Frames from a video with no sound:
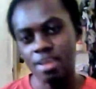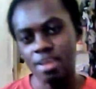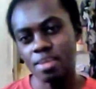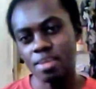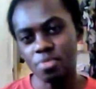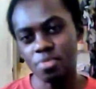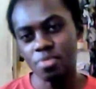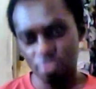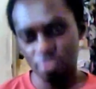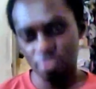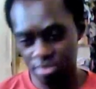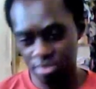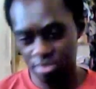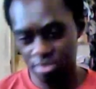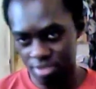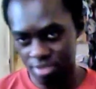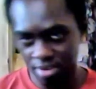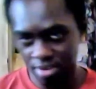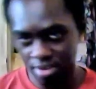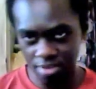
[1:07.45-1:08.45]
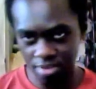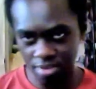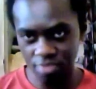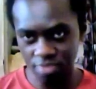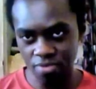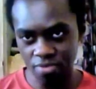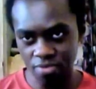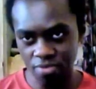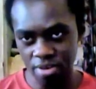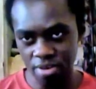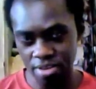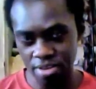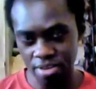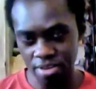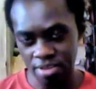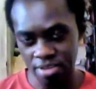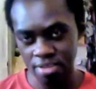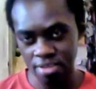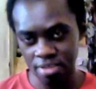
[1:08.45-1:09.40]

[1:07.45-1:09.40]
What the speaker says: let me first start off with the